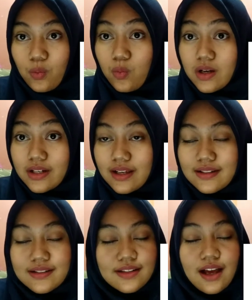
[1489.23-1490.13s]
What
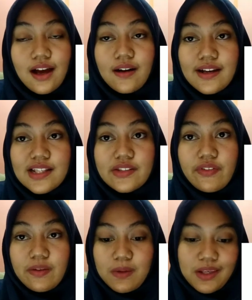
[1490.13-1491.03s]
is
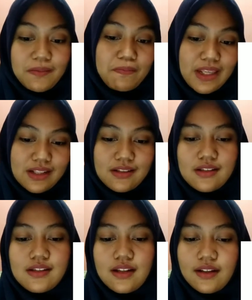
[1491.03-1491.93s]
RSVP
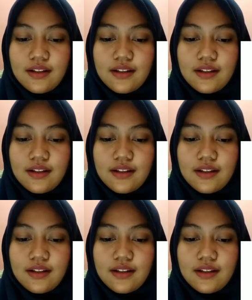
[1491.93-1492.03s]
means?